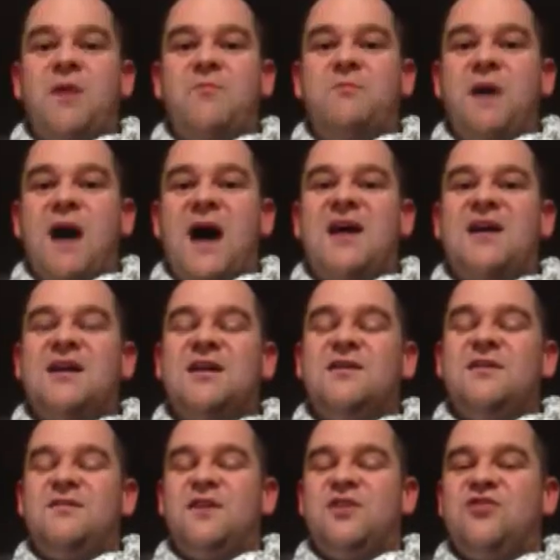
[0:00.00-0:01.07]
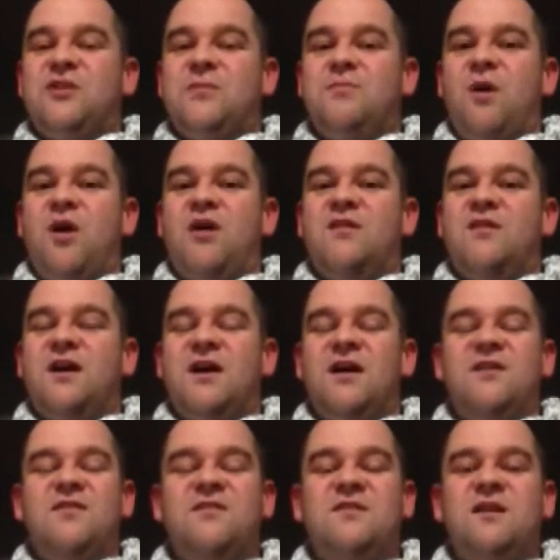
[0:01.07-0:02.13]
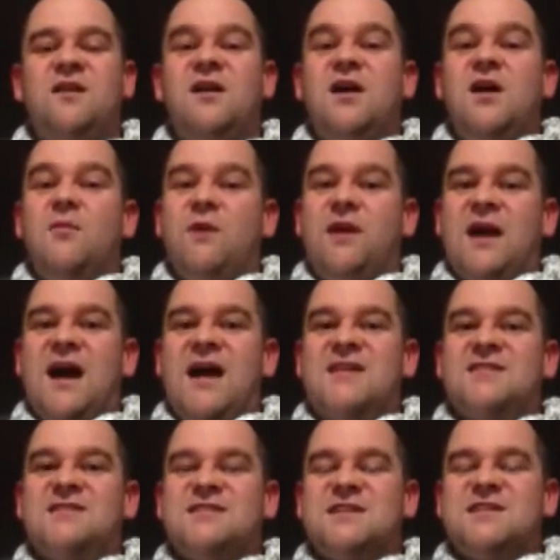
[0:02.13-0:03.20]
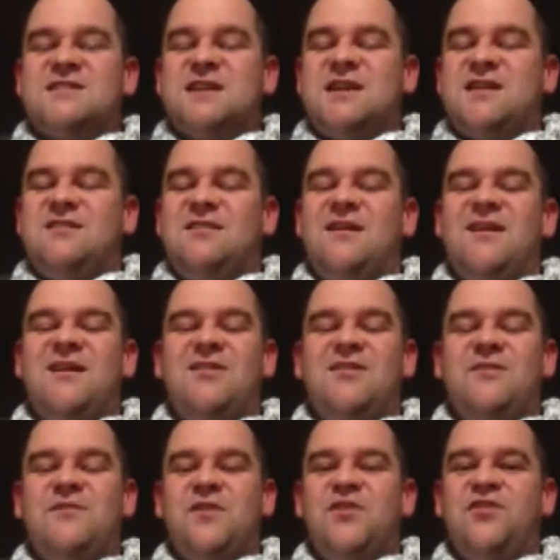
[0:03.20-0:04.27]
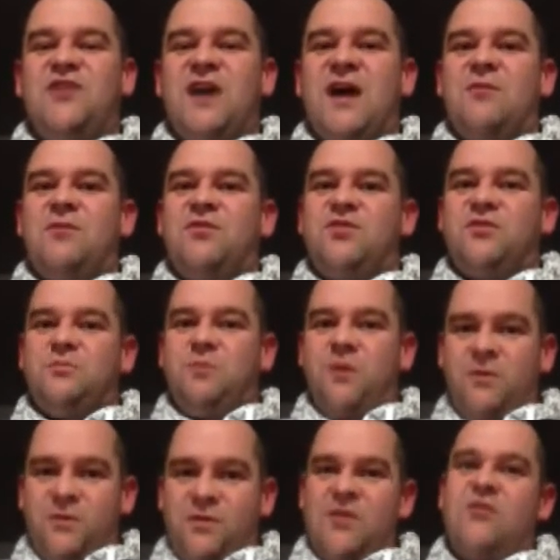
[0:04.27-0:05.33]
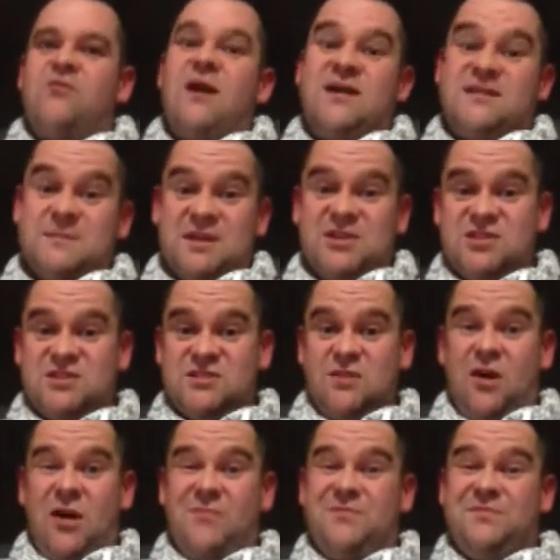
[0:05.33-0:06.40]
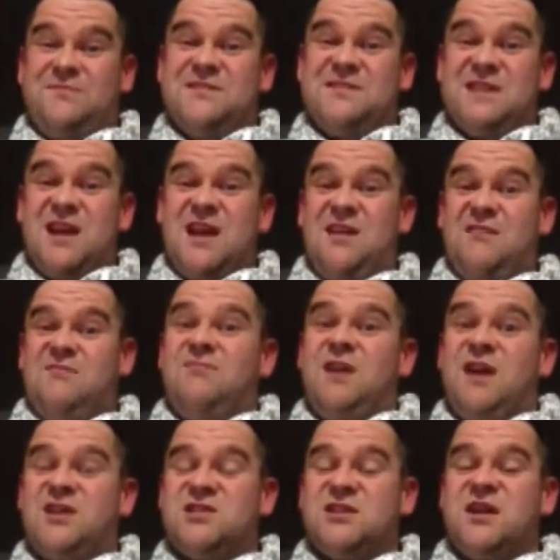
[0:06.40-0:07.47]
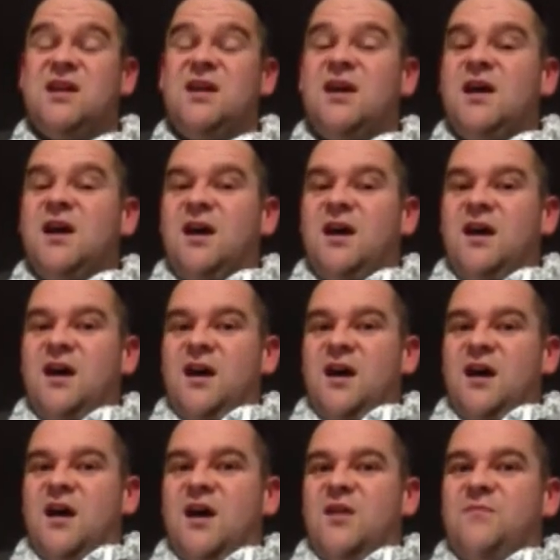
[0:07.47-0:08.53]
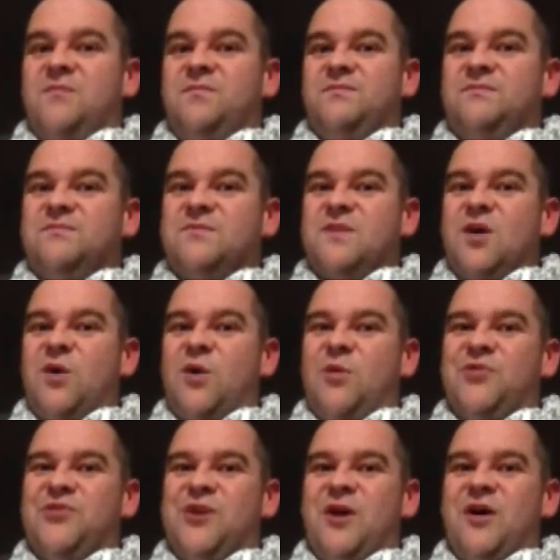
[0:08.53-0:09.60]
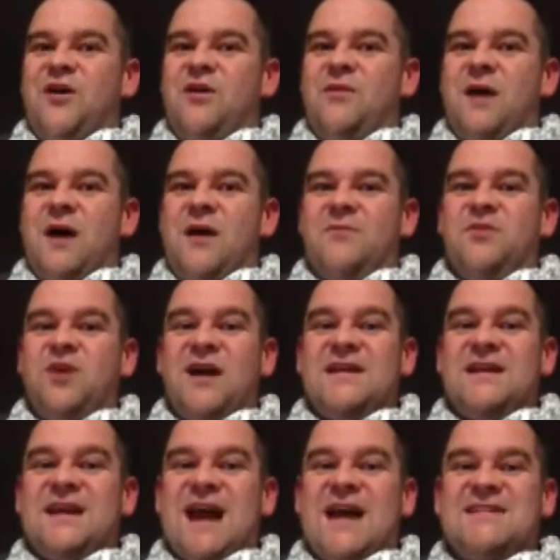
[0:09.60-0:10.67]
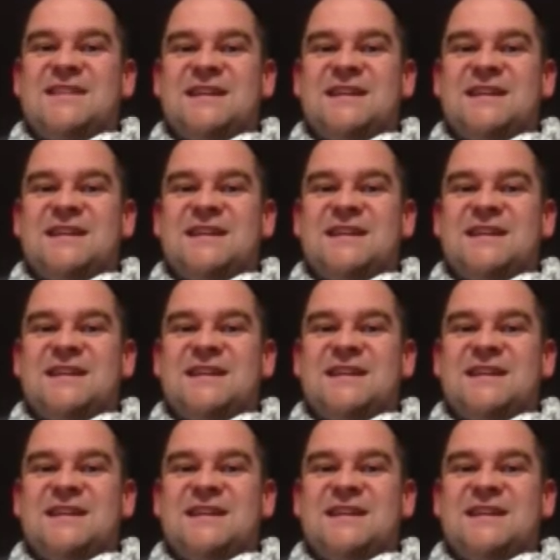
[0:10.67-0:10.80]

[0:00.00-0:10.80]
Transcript: was 99, 2000 and 2001 when two of the players that I think played the best matches in the modern era, that being Rafter and Agassi. They played